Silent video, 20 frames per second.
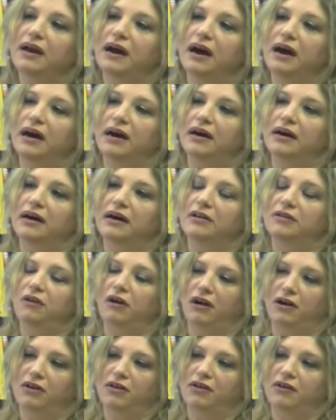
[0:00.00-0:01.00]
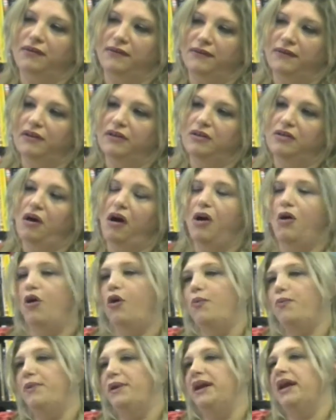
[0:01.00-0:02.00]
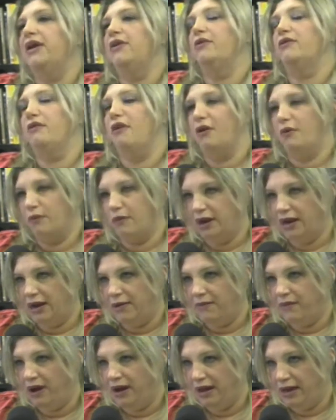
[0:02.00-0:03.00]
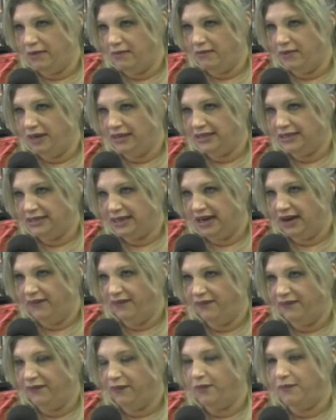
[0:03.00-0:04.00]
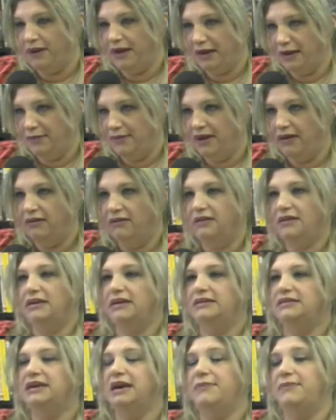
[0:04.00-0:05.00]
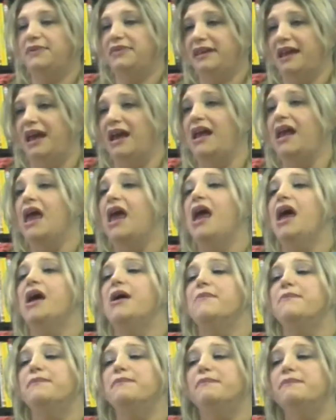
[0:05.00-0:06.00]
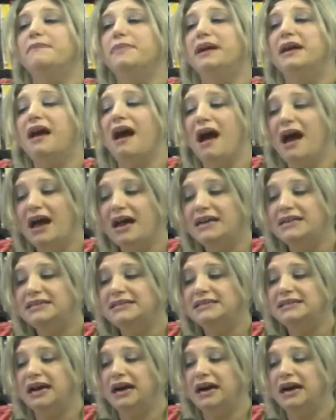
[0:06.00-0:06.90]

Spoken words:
a lot of the not opening or not reading my stuff or my email type of thing. Because,